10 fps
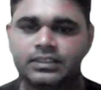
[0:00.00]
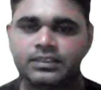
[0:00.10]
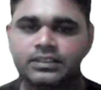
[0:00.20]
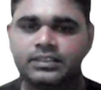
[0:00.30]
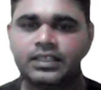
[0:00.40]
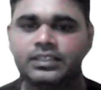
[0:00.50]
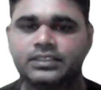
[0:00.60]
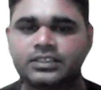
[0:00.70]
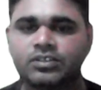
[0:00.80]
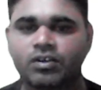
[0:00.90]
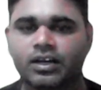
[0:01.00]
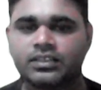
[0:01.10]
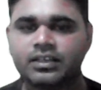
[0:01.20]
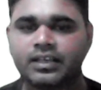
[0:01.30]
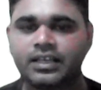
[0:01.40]
then it is called as
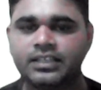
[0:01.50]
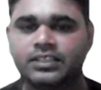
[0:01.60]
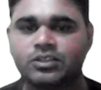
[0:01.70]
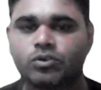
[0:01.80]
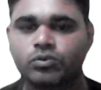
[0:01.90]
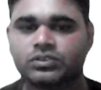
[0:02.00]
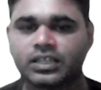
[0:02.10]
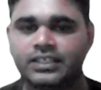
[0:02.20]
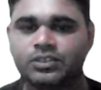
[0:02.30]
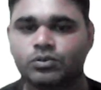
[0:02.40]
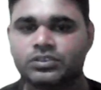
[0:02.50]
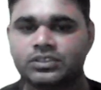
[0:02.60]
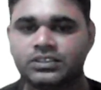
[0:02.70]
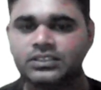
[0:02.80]
the erythrocytosis.